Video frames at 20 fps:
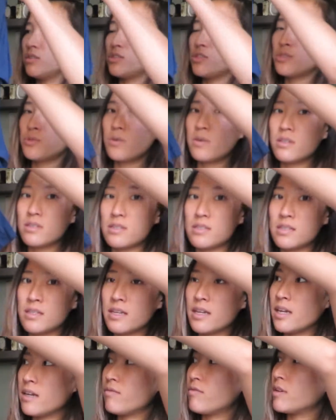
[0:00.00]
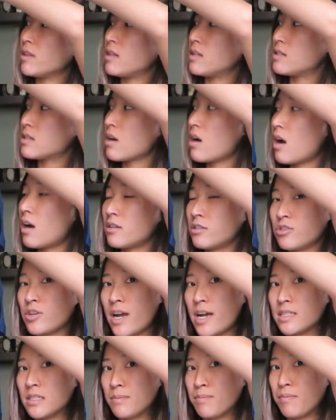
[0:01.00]
short sleeve with this
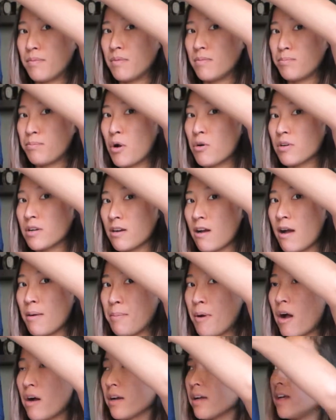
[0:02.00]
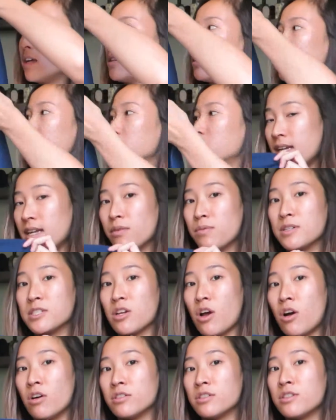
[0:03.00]
contrast polka dot pockets, and it
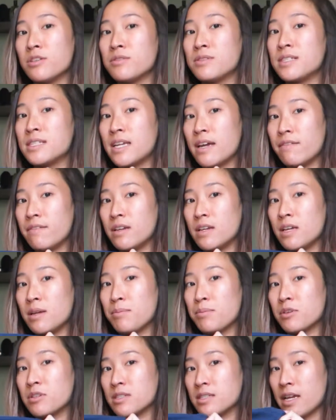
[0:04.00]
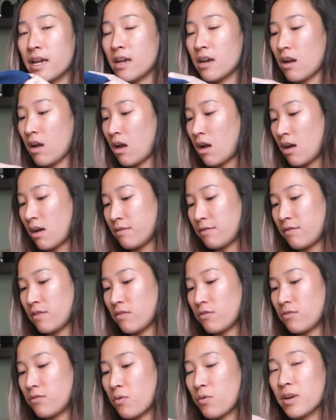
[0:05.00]
was also 70% off,
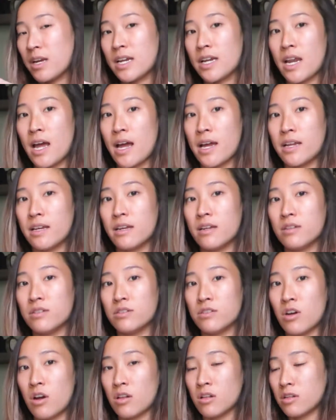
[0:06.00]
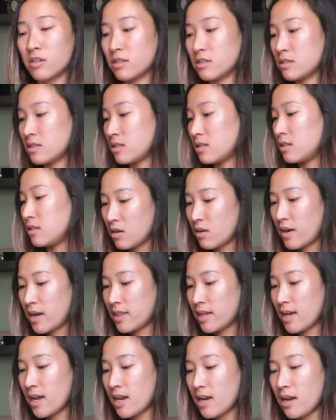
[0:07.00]
$49. So I
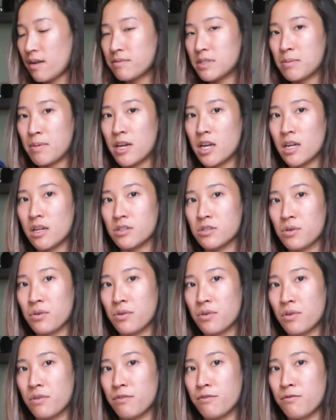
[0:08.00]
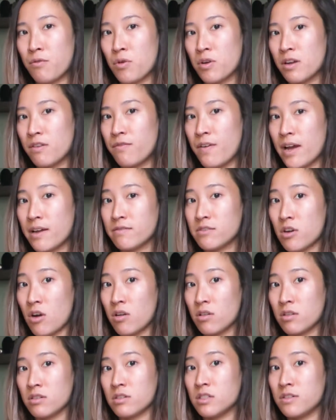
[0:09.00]
think I ended up spending a total of
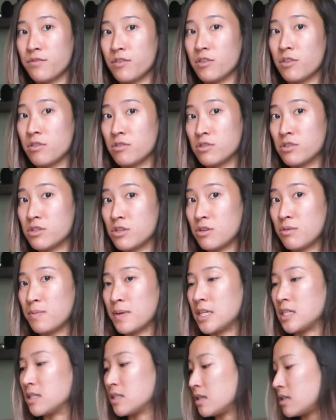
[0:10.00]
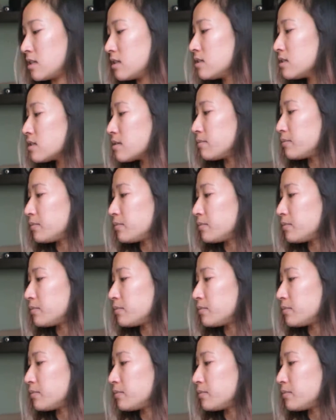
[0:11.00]
$45 for those 2 pieces.